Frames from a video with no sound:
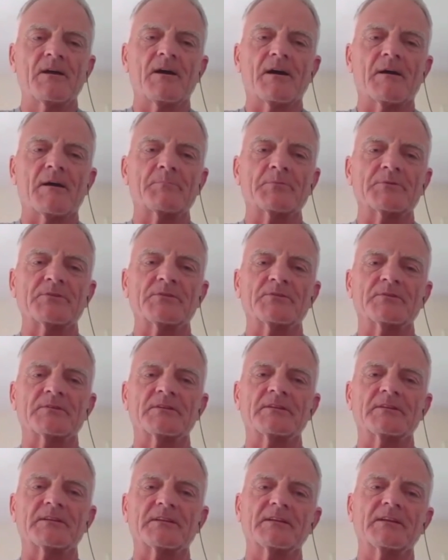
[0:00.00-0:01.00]

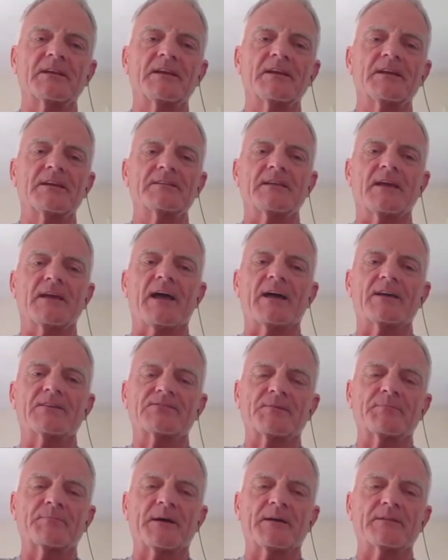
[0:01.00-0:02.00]
opportunity to
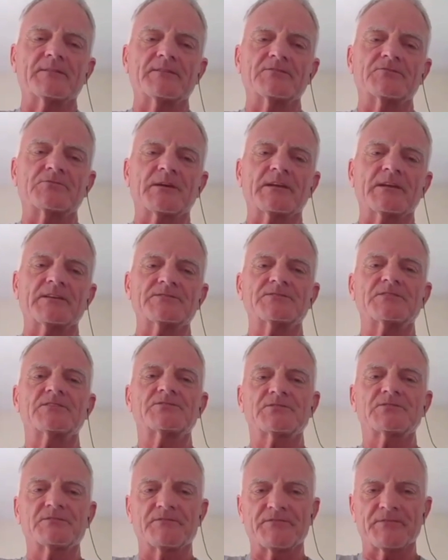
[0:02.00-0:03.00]
ask about the
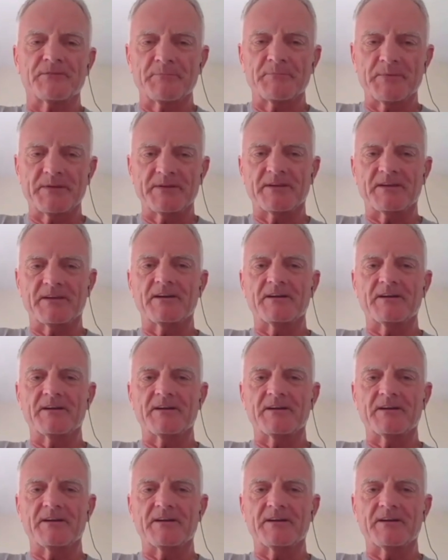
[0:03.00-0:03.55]
transition from being